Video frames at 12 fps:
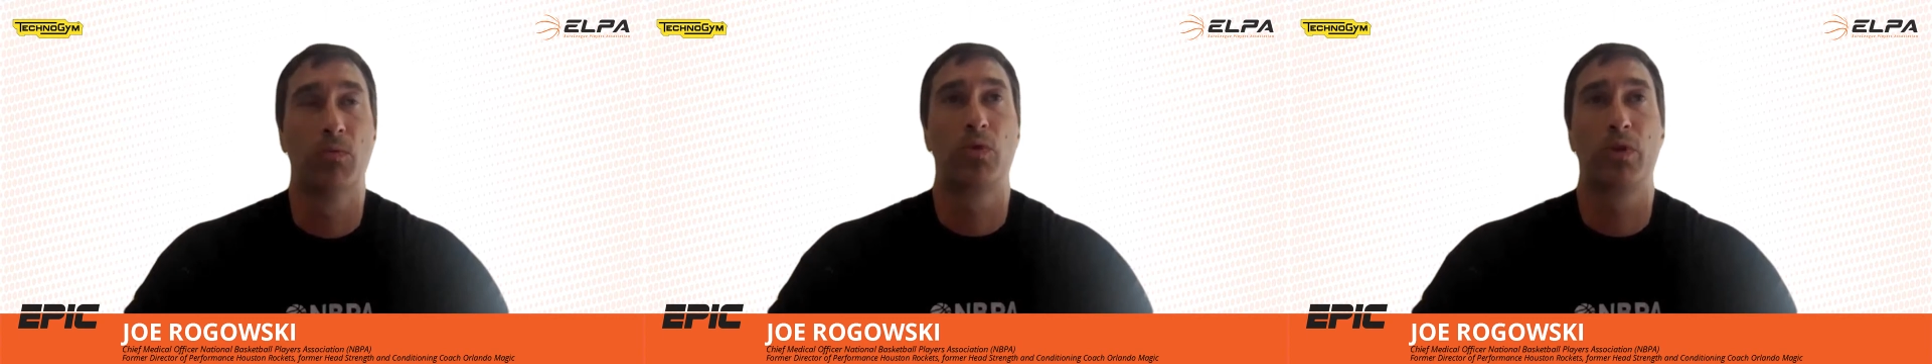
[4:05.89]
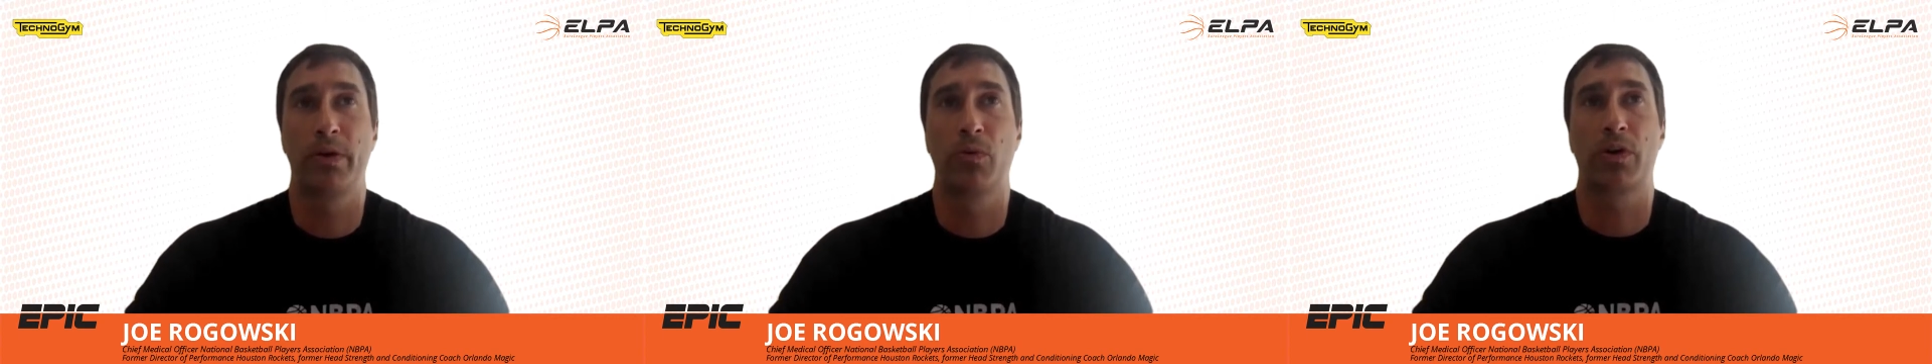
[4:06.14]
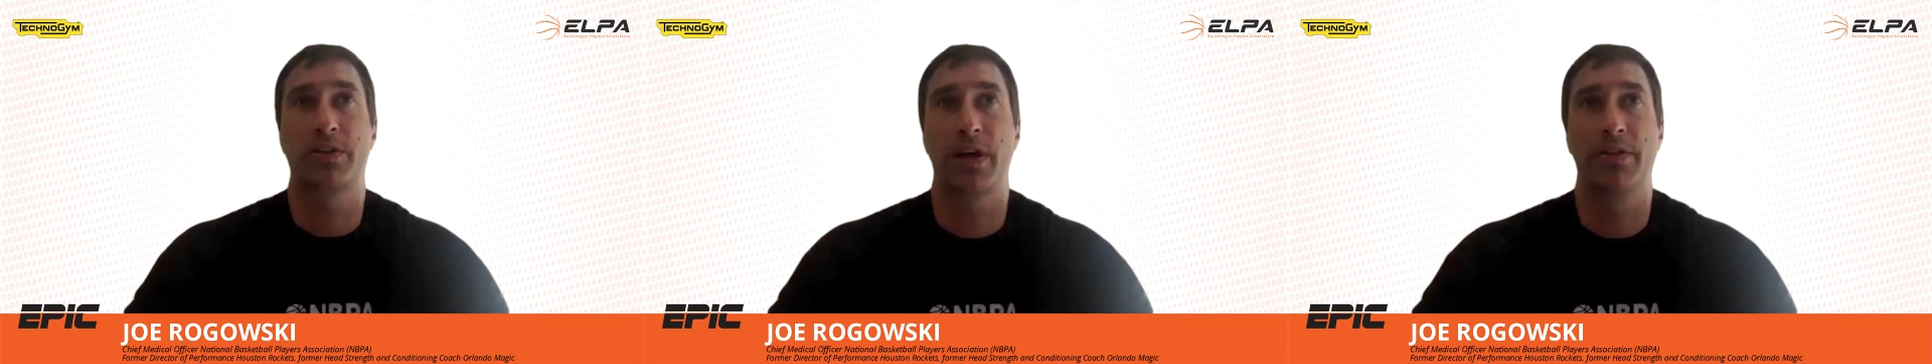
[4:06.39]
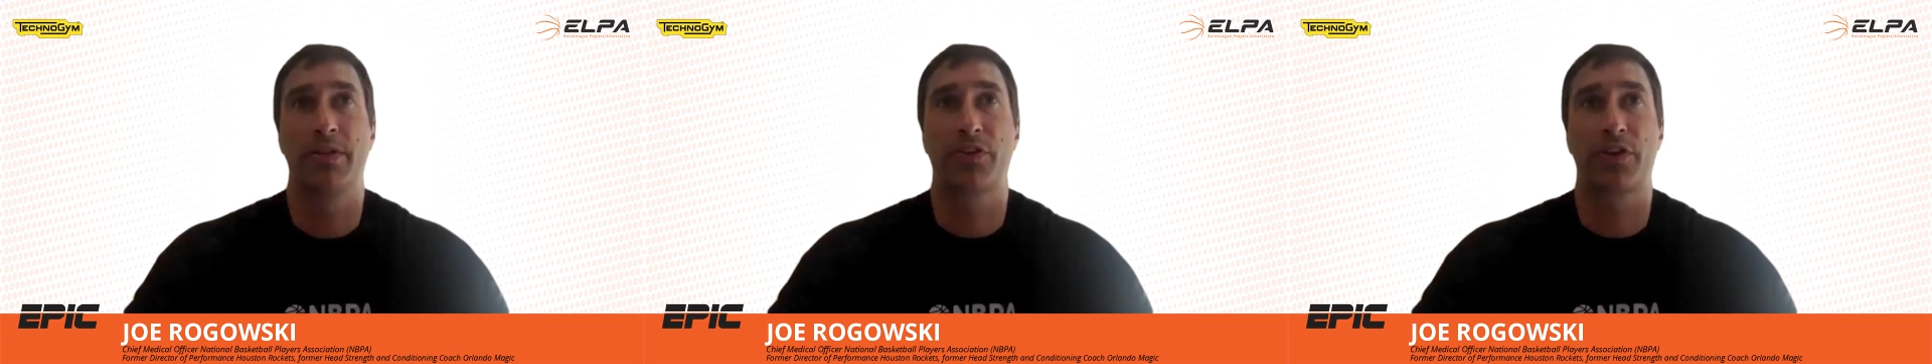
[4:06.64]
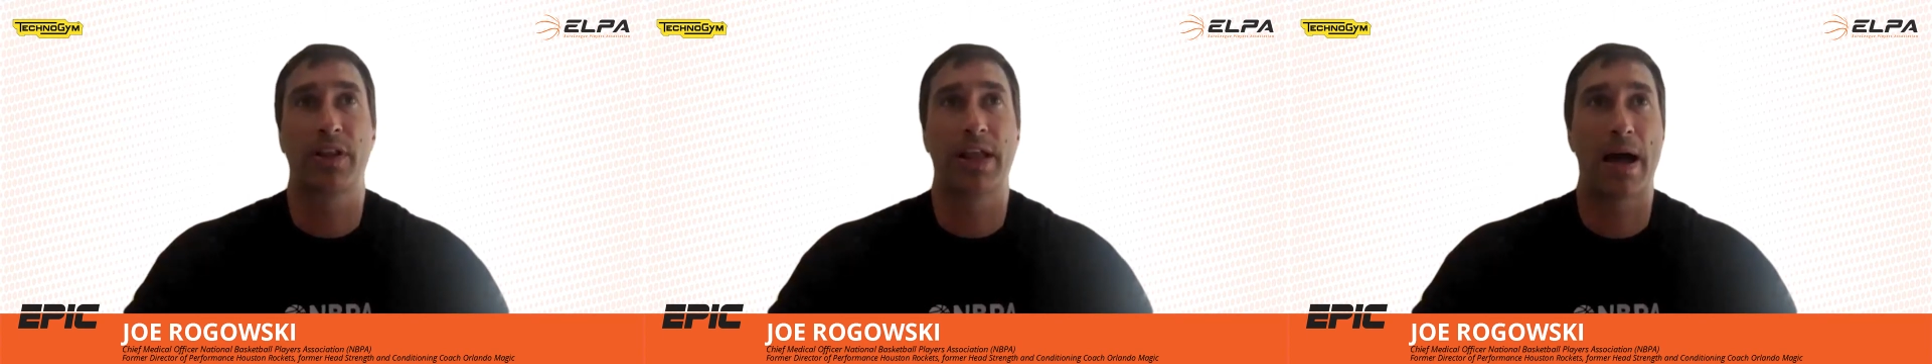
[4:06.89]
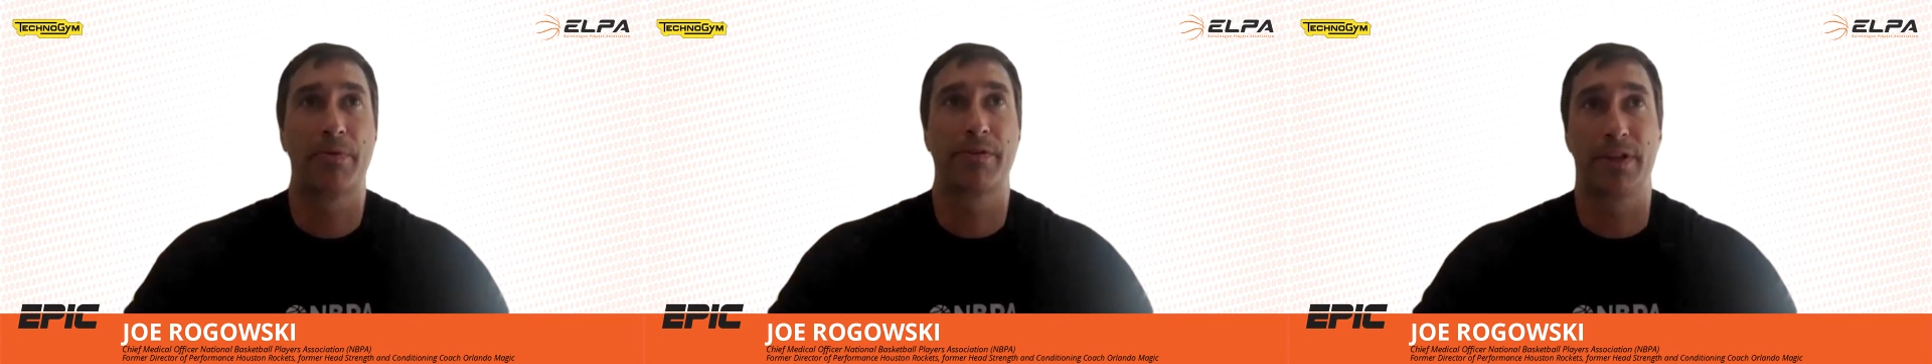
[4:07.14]
really worked on this
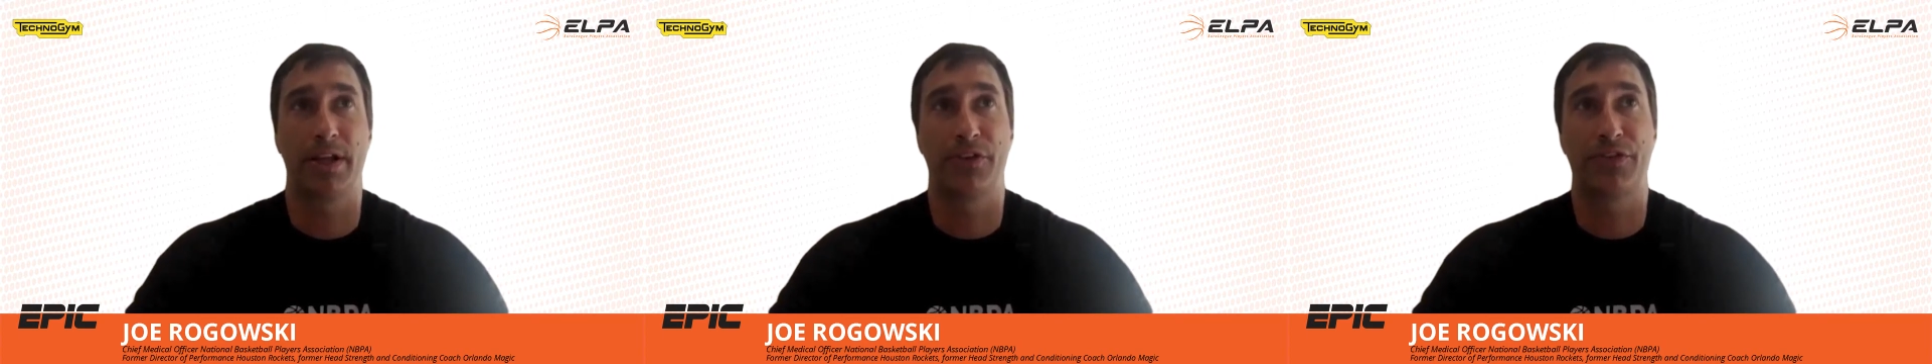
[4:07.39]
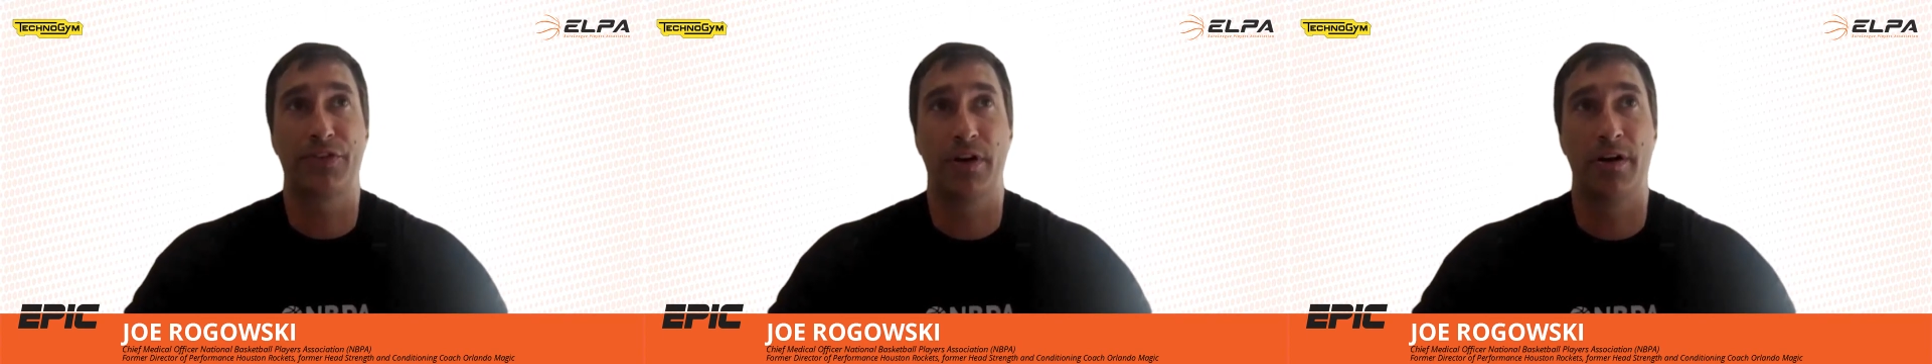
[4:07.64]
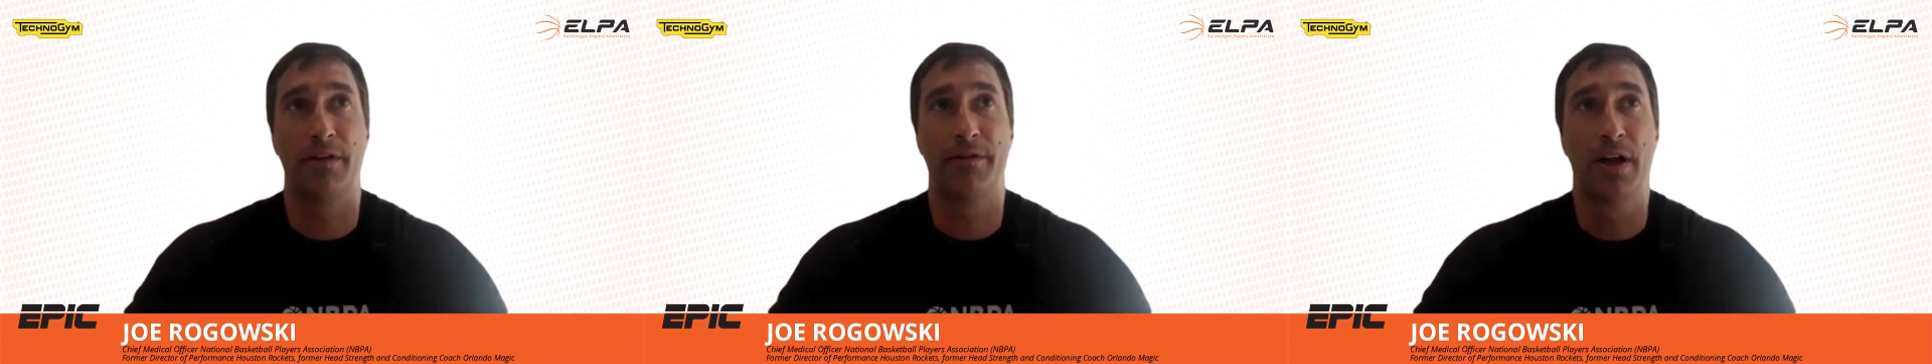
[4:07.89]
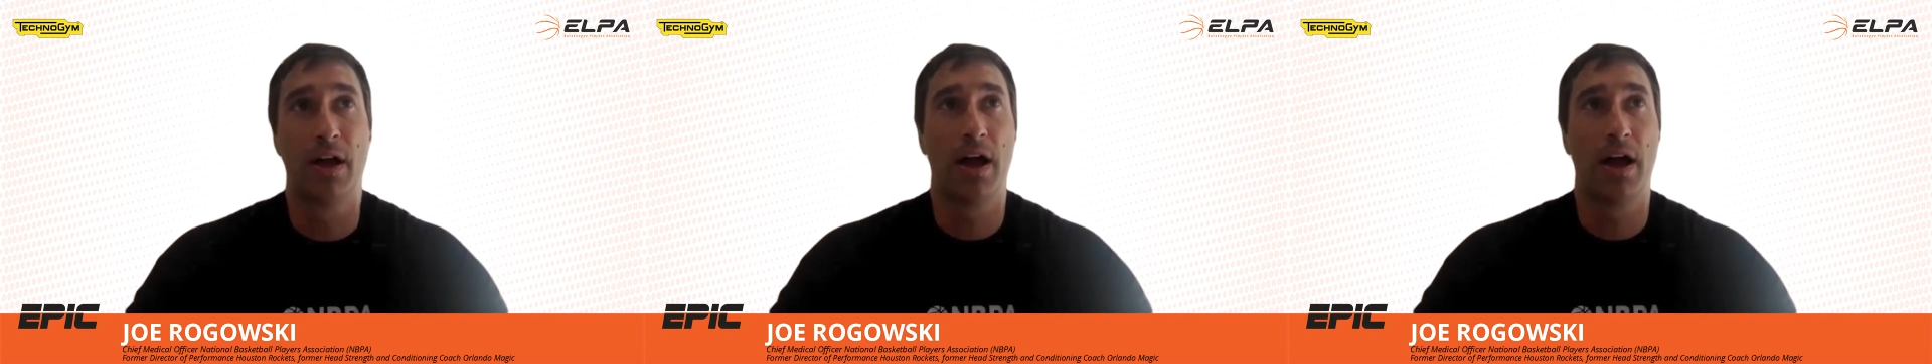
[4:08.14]
collaborative list of